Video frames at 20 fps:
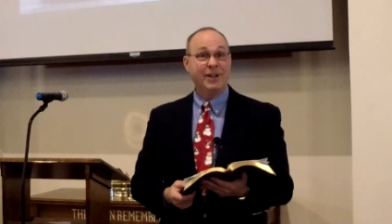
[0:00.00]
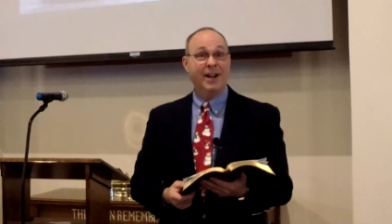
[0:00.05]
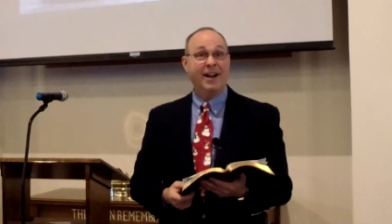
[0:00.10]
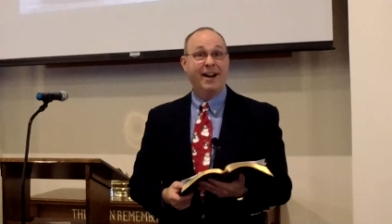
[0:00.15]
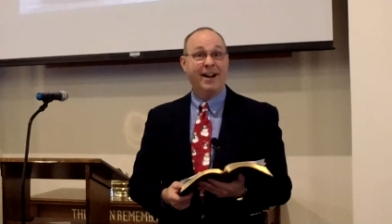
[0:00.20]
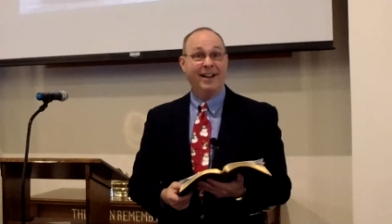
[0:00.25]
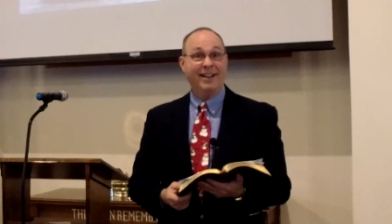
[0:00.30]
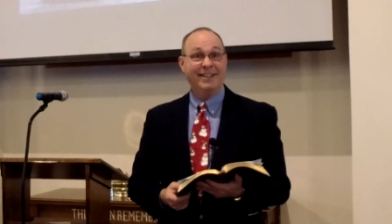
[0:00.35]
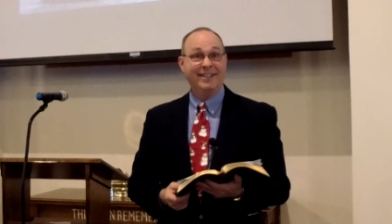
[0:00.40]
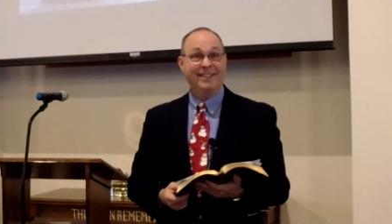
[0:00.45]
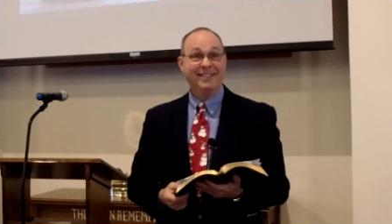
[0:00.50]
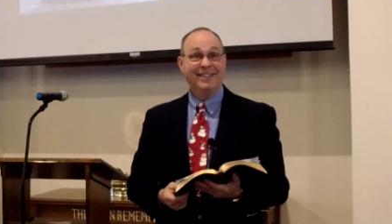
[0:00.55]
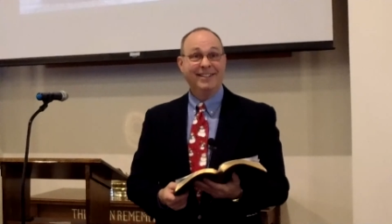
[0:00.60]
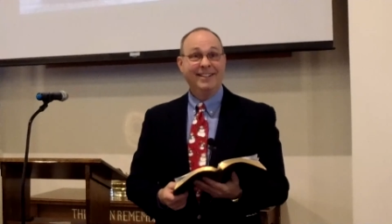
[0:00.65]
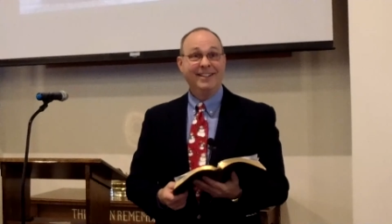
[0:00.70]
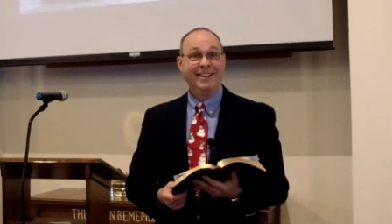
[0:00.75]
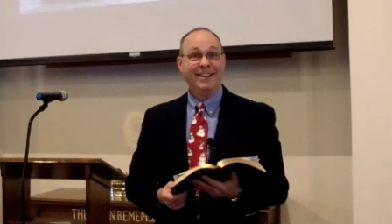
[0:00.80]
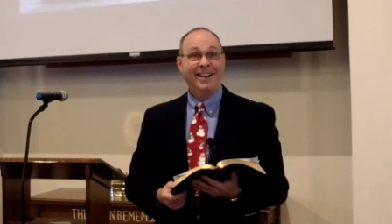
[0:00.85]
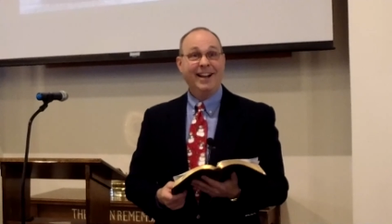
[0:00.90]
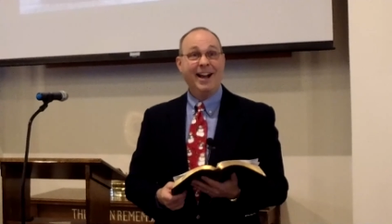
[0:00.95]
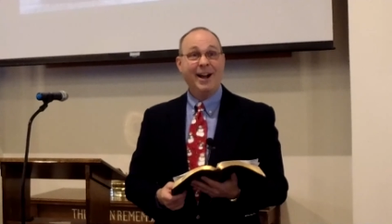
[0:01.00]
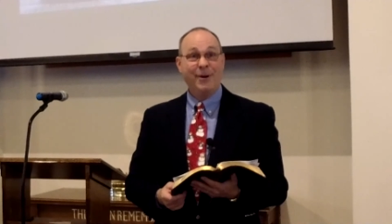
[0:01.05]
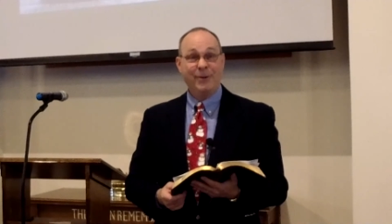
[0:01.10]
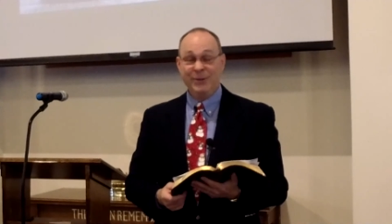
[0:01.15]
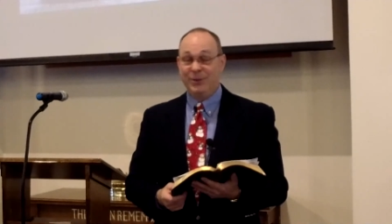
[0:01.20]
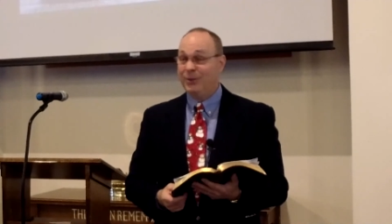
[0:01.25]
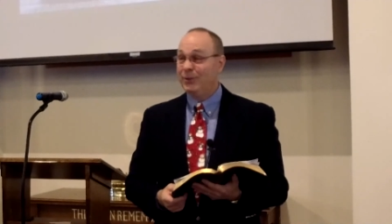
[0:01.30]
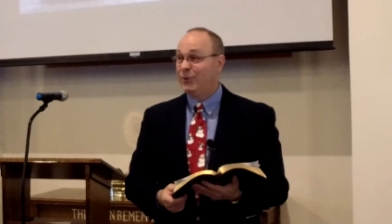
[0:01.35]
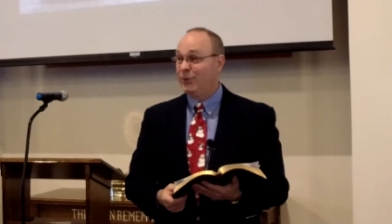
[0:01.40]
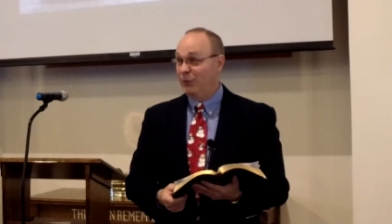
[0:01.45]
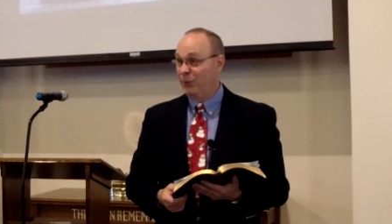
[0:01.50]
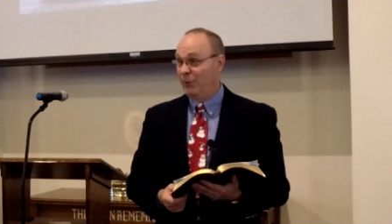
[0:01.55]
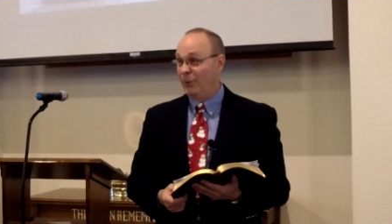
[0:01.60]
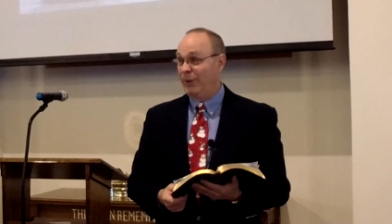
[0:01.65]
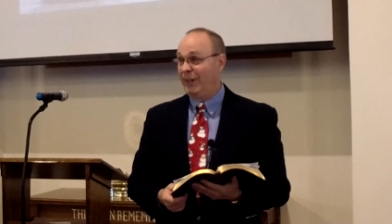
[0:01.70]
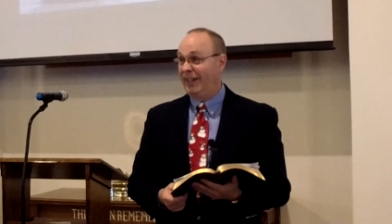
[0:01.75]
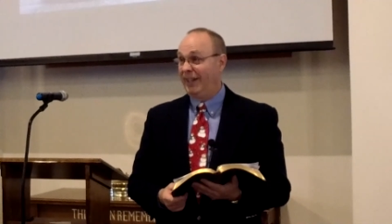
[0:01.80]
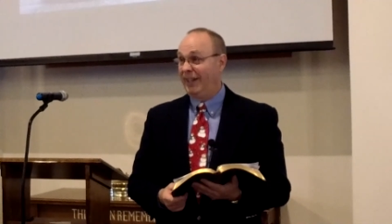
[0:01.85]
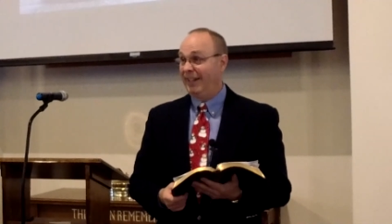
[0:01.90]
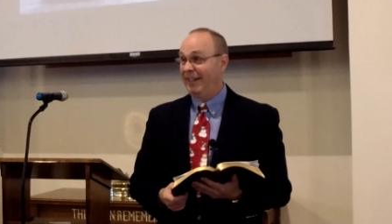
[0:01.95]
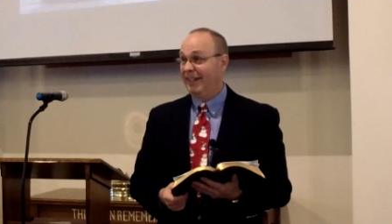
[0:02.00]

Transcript: God? How are you doing?